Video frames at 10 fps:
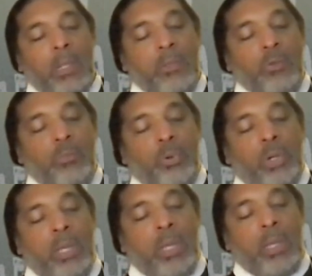You
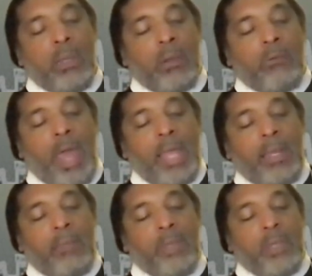bully right
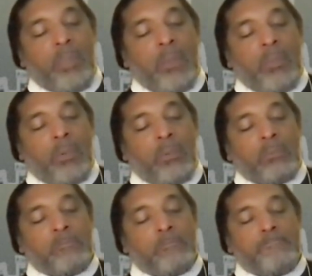living people.
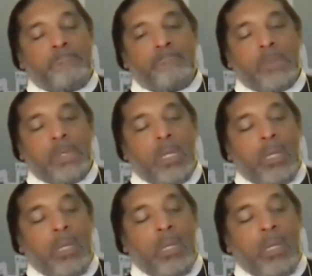
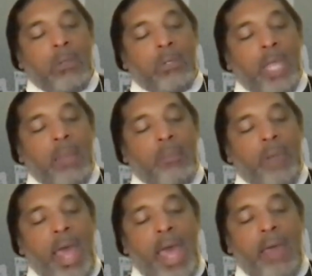You take
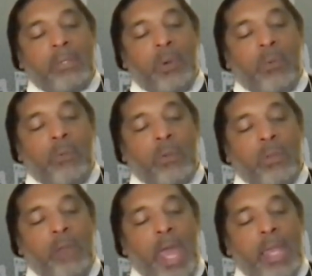bribes both on the
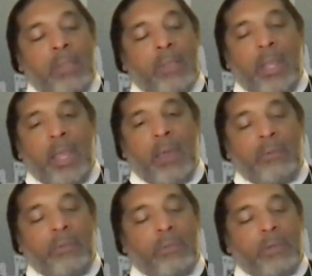right and the
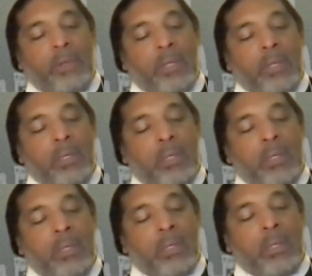left,
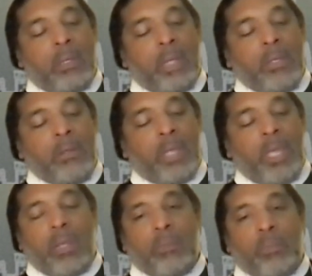and you
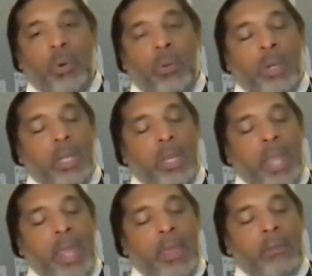kick the poor when they're
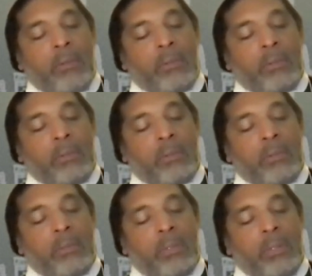
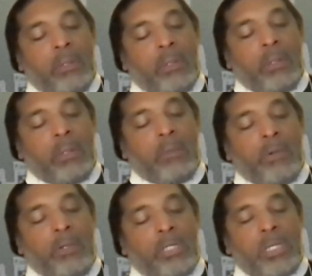down.
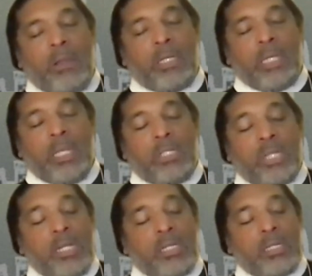Verse 13
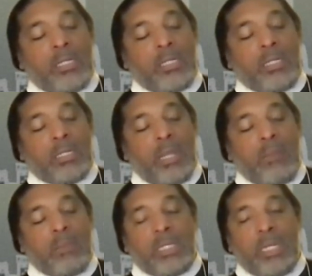justice to
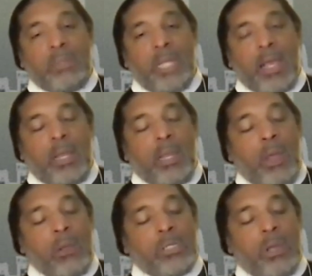some seems like a
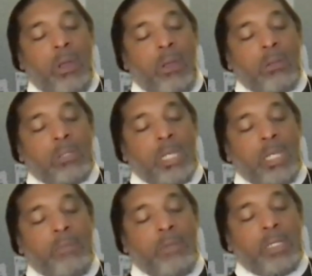lost cause,
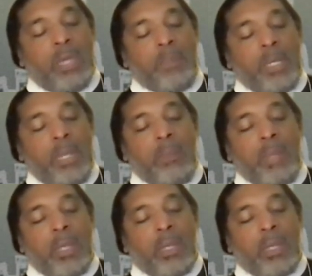evil is epidemic.